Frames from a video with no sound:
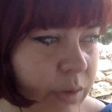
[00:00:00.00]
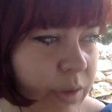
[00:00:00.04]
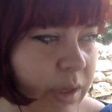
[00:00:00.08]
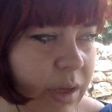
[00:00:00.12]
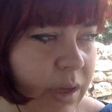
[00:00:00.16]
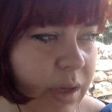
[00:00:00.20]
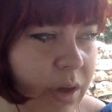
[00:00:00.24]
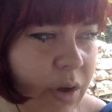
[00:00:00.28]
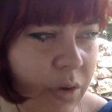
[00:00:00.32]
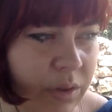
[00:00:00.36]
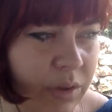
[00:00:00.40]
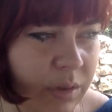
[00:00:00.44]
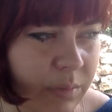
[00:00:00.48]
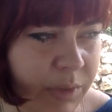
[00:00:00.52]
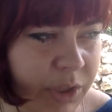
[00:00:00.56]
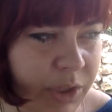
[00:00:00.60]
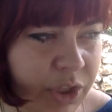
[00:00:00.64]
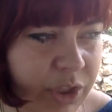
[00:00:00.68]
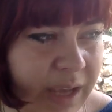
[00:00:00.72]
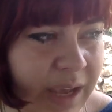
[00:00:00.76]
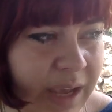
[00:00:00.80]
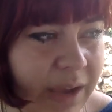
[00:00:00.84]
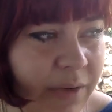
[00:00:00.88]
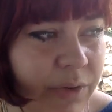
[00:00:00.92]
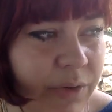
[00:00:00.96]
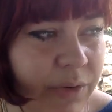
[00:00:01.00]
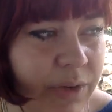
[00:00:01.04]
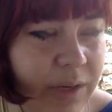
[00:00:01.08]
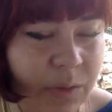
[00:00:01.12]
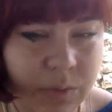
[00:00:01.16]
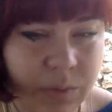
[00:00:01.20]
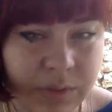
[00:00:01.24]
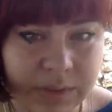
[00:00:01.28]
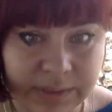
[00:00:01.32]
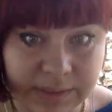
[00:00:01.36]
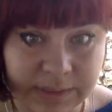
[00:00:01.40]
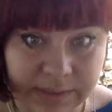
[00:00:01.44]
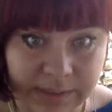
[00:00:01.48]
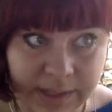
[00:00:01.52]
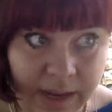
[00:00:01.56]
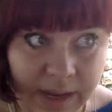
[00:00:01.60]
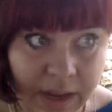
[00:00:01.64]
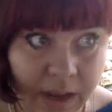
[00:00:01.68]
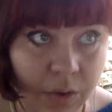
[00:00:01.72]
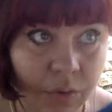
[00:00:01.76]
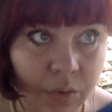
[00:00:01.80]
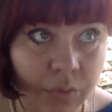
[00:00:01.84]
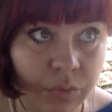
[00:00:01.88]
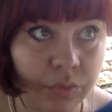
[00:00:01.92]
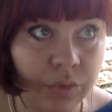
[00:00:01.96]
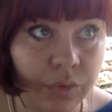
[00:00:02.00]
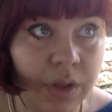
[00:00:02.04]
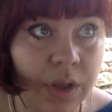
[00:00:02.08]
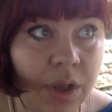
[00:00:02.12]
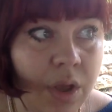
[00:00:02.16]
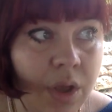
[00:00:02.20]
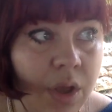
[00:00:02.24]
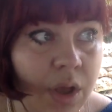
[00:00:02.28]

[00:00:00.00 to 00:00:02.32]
the economy, just everything was down.